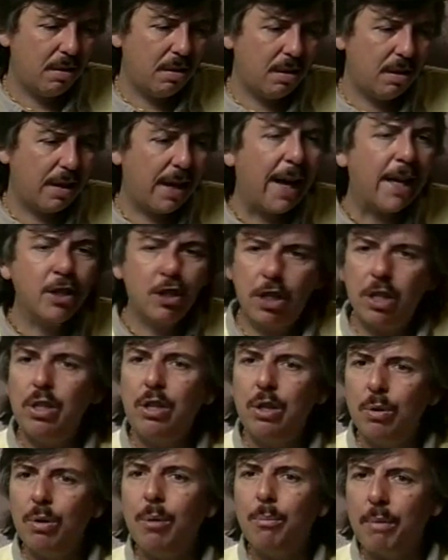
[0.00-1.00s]
that actually
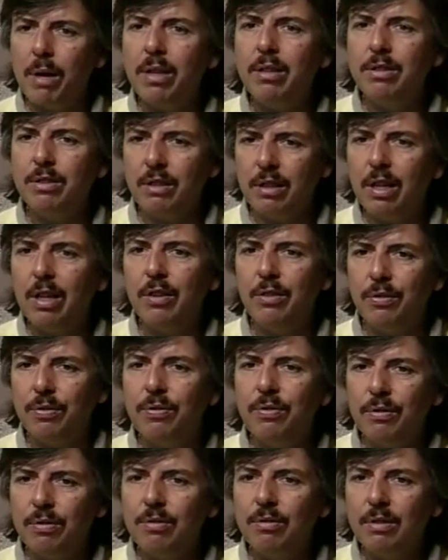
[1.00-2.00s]
you are meant to give
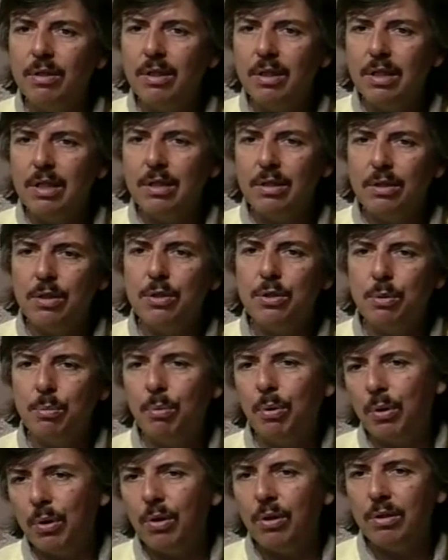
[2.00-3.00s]
to
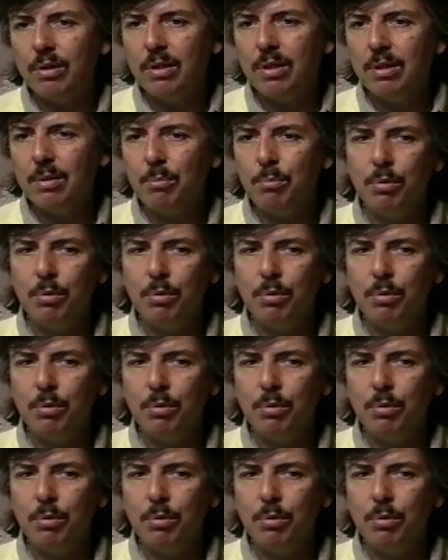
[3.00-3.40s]
support,